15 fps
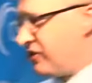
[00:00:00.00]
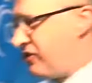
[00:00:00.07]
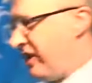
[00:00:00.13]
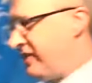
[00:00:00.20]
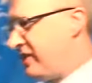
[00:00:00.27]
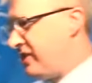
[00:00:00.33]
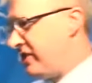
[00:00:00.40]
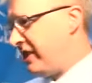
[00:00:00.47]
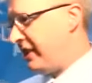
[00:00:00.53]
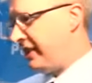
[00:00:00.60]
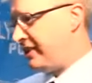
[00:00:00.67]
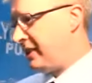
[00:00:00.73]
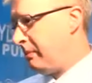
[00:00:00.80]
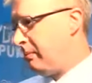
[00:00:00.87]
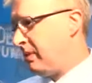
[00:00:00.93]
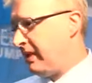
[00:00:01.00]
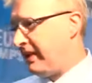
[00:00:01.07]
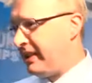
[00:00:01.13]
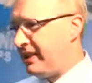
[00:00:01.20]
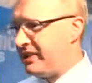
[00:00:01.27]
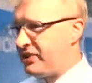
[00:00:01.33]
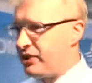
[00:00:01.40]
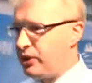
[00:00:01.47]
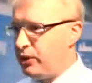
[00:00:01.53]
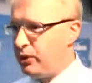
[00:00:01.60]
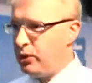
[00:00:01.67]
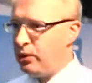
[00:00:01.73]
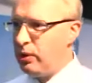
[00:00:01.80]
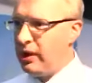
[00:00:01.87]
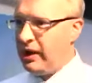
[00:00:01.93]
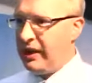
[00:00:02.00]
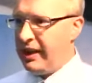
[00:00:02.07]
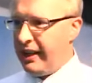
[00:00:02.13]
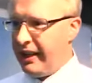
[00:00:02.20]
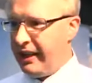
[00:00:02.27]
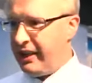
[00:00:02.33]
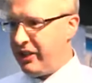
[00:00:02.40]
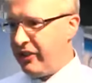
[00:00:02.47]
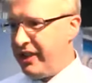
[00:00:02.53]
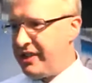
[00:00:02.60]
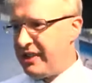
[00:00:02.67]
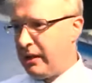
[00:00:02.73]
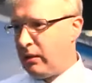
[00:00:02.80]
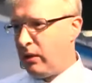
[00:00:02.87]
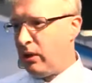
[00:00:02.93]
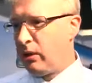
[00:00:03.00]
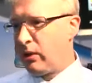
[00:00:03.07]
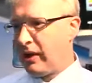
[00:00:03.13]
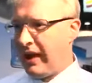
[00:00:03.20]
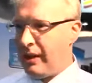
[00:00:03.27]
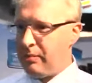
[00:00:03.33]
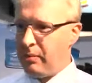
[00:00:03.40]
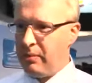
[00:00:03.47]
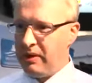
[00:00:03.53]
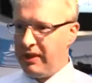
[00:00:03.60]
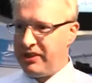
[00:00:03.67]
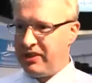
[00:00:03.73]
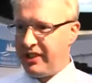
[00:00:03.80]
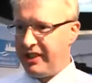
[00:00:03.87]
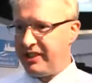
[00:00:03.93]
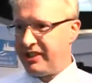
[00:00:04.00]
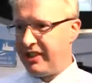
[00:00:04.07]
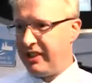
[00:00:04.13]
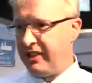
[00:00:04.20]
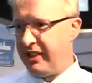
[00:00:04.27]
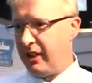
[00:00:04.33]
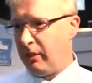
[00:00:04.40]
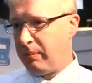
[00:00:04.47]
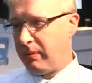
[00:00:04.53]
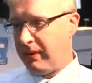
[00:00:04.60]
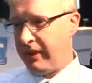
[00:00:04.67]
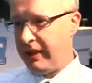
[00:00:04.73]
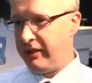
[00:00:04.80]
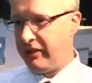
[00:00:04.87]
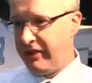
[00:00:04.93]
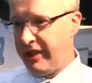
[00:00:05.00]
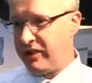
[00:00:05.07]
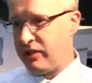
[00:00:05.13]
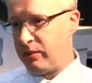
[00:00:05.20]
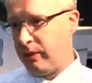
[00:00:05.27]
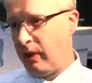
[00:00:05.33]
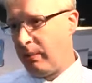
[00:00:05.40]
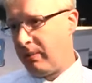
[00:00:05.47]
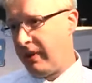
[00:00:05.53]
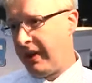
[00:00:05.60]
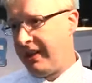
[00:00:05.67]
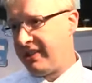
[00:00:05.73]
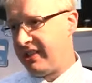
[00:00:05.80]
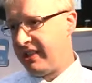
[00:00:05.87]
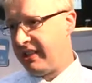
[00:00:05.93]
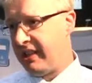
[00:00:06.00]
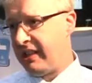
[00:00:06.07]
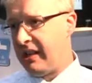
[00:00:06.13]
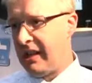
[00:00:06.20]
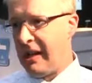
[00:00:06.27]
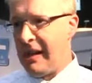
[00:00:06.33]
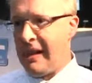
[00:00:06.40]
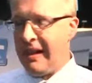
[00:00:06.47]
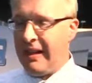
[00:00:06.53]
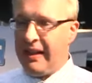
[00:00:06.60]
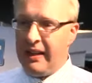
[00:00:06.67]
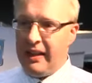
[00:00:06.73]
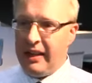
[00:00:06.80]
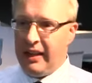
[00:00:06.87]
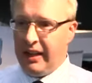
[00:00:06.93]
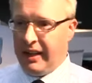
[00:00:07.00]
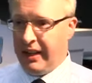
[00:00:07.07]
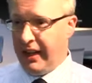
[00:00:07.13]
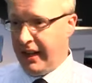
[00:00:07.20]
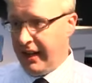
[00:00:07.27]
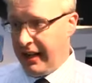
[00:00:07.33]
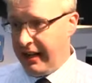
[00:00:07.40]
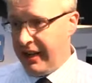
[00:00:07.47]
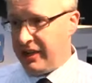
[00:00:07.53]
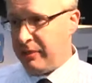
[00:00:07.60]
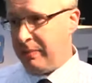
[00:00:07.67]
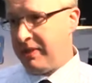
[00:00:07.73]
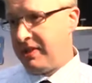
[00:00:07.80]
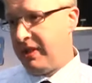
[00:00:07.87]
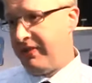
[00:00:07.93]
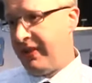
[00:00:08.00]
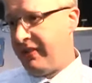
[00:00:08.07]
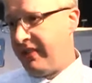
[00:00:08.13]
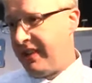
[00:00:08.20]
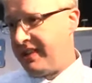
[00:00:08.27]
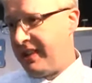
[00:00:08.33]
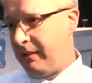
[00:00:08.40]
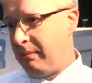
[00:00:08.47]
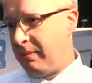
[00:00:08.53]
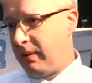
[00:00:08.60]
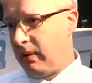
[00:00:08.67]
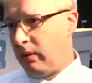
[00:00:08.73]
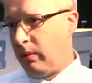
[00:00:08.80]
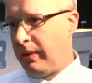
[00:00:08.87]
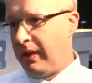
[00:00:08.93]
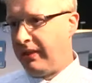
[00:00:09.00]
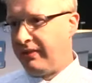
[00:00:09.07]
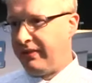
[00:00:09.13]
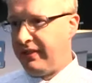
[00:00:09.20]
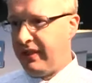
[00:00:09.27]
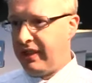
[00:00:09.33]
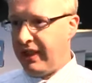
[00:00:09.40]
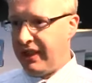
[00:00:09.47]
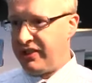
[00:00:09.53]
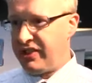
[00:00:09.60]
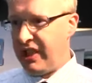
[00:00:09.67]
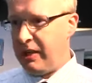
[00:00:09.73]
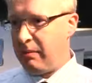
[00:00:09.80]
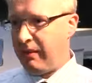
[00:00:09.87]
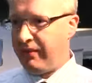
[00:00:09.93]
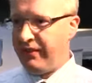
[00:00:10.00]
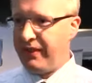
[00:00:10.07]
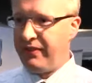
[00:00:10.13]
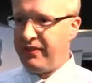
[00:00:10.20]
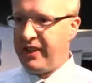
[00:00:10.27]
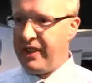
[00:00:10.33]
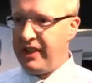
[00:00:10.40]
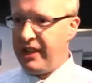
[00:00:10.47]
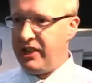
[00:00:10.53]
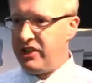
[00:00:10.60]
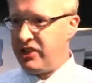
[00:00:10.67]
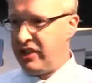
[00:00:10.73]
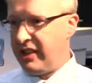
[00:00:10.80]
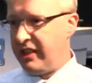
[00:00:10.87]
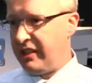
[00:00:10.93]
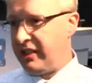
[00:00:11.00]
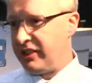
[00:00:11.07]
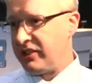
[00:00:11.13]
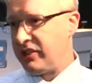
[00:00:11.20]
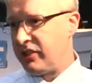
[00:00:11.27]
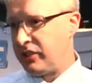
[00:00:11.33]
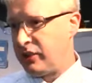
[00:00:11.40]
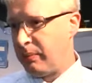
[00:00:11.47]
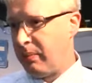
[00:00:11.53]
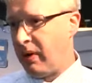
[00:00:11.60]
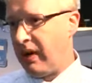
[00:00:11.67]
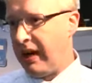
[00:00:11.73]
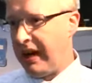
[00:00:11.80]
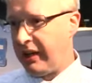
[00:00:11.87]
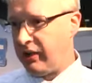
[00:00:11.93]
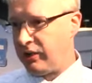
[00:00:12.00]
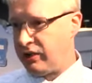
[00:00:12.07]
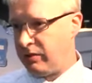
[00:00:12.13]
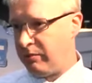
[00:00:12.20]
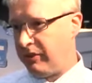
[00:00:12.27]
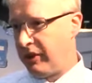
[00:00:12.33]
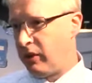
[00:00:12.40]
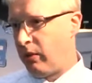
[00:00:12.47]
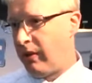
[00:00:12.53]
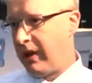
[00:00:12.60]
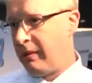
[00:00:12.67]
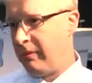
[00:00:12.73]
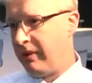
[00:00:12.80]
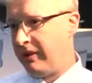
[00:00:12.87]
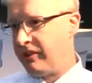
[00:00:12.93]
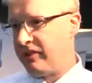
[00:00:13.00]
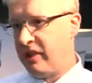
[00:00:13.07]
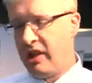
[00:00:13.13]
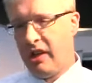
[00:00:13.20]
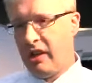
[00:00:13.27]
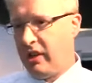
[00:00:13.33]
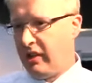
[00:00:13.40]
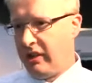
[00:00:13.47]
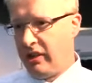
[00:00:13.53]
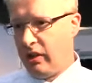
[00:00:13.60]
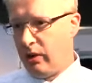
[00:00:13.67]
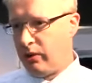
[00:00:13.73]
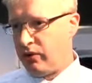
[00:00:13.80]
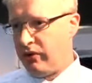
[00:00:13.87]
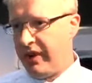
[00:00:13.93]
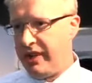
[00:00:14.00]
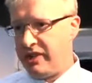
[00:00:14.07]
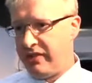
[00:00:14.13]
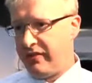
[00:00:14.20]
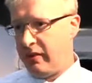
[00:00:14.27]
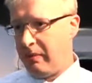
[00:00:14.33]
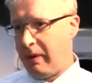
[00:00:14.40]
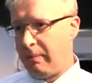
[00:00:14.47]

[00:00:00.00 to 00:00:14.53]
strategy simply is to increase our local capabilities in the regions we operate in. In Asia Pacific, for example, we have a team of 15 engineers to support our customer requirements, ranging from